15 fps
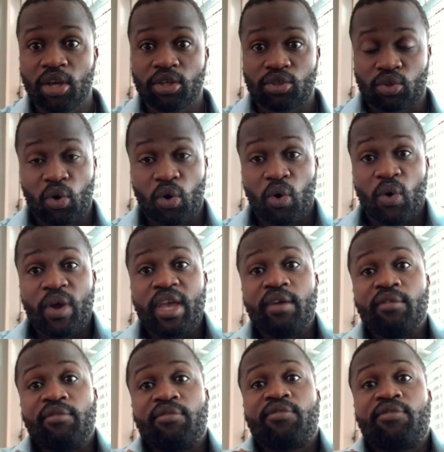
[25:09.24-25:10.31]
So
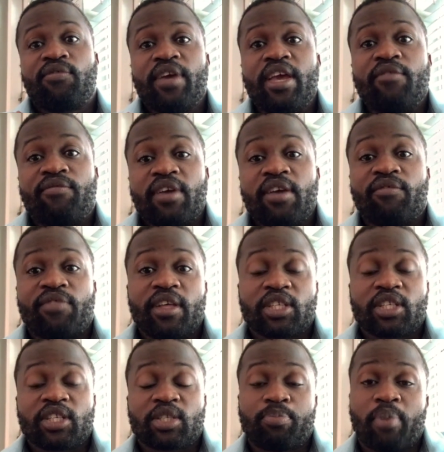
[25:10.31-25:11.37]
if the
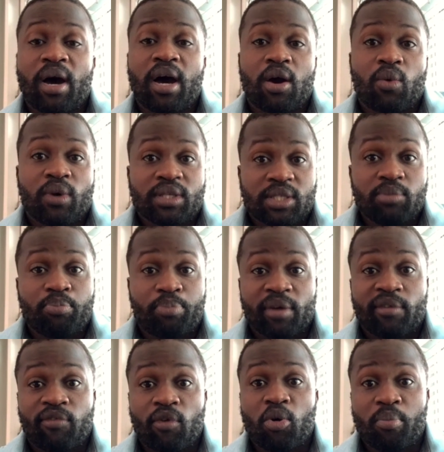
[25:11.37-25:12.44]
spa wasn't
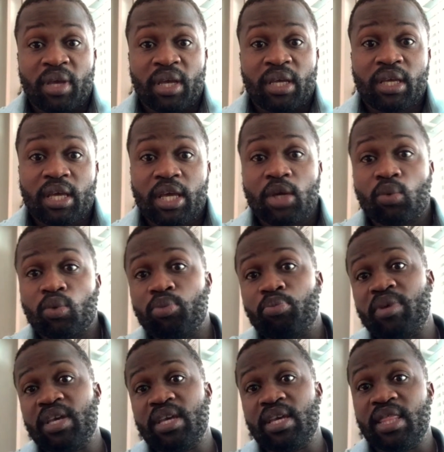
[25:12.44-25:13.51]
performing, it would
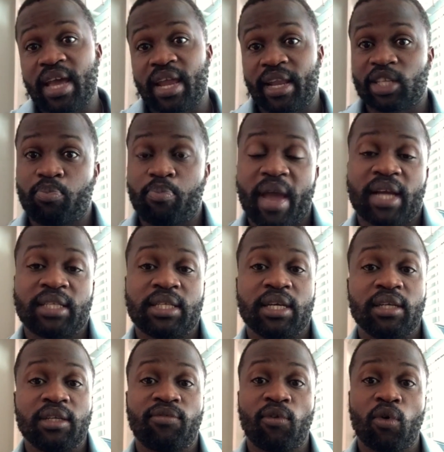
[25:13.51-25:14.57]
be then expected
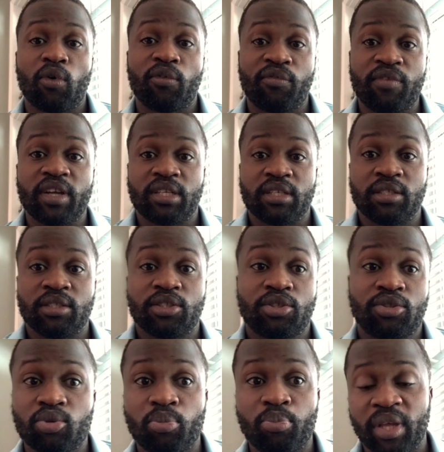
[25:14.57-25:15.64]
for fitness
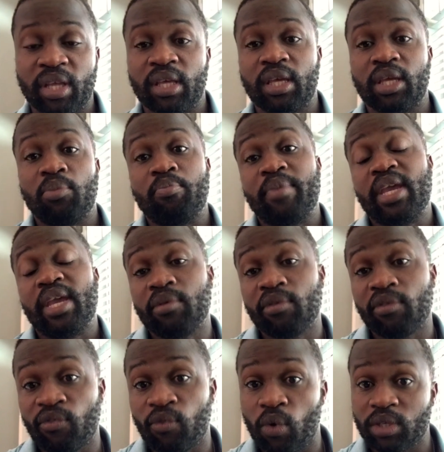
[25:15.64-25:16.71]
to bring in maybe
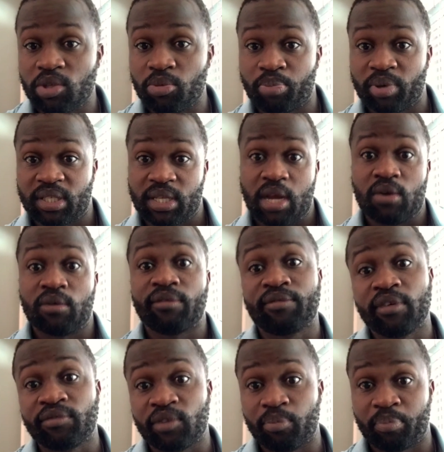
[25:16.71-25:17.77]
40% or
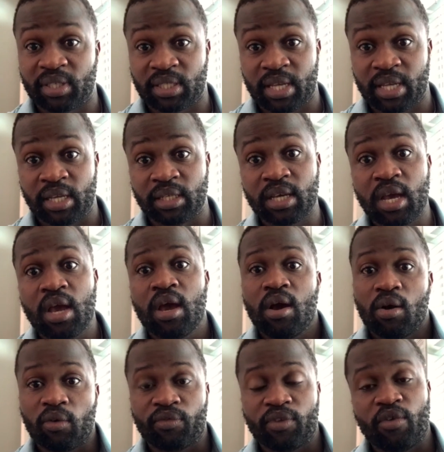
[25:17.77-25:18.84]
50%
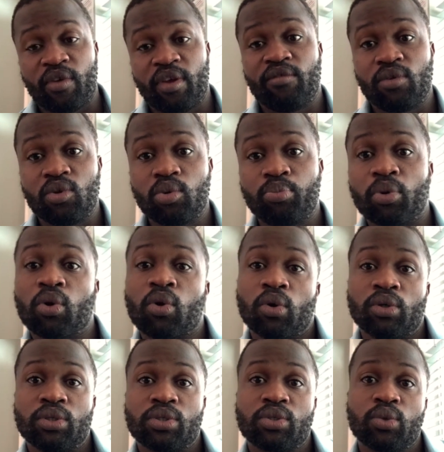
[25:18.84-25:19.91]
of the revenue,
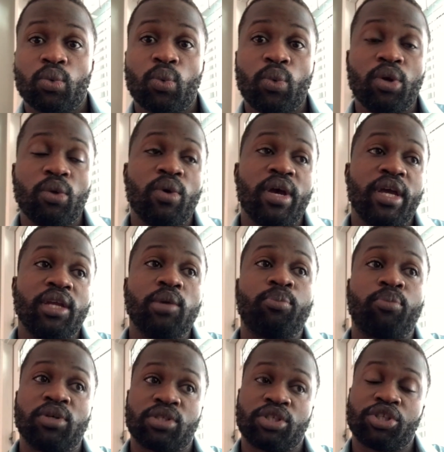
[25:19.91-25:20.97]
because we were in a
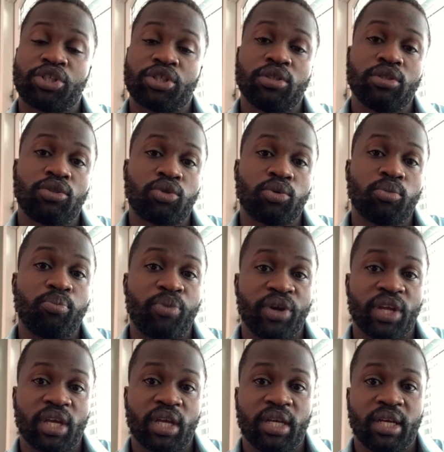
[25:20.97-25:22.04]
position to
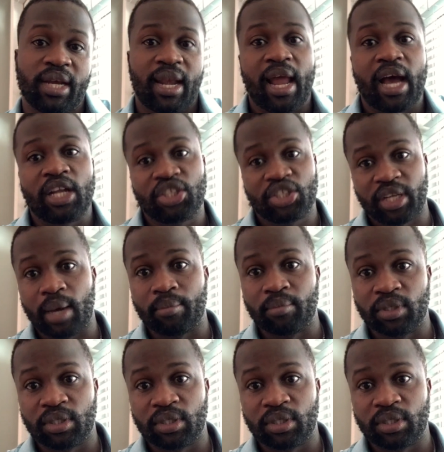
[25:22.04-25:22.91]
bring in large numbers.